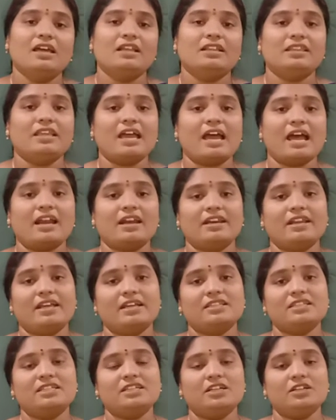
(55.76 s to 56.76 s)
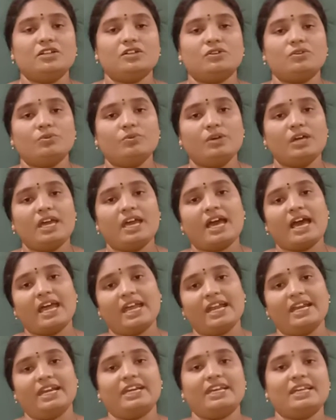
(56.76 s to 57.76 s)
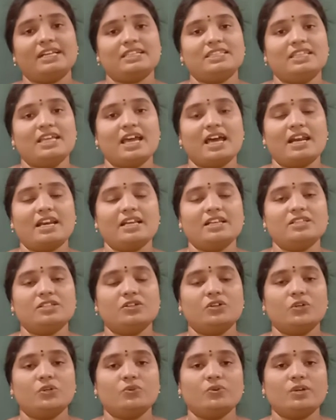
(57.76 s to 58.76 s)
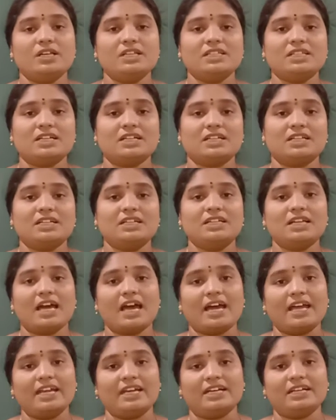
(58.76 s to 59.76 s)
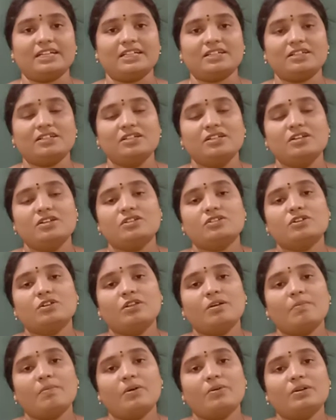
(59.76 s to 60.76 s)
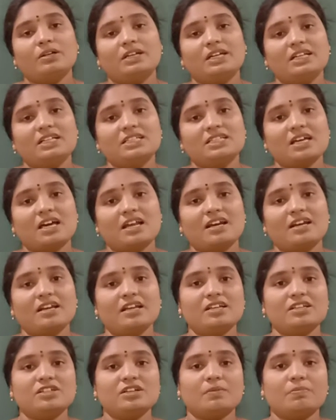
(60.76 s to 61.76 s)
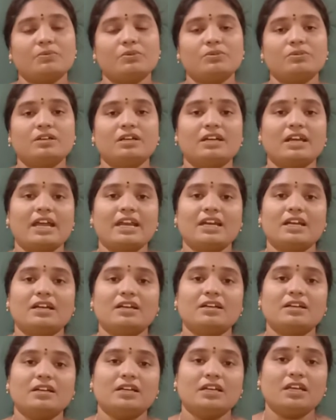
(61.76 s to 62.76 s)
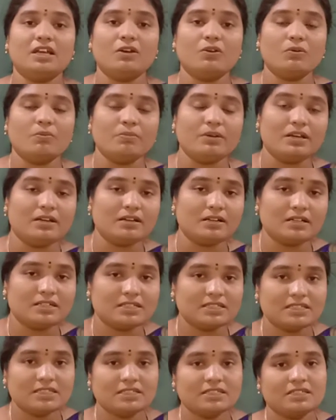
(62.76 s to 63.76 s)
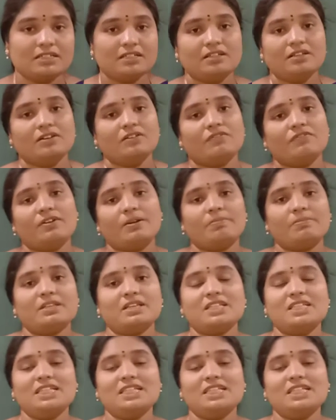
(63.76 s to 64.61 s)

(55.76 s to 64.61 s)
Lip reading: They are raised into a height. They are raised into a certain height. So the mountains are raised up to the 900 kilometers from the